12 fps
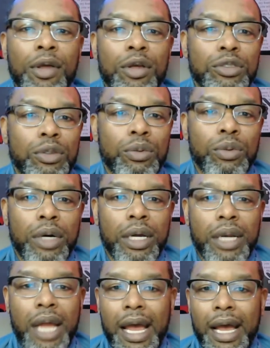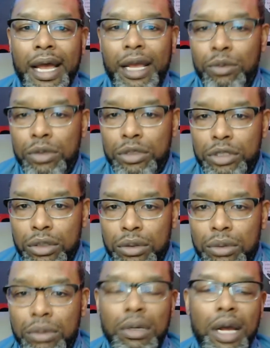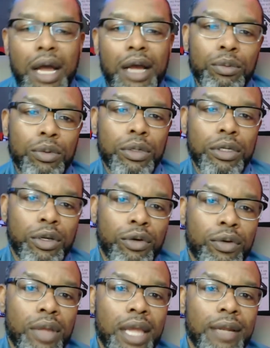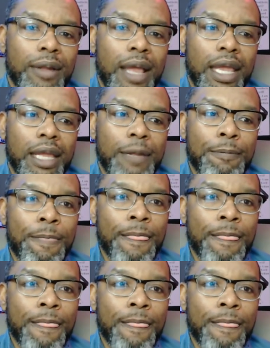So what I will do, I would create a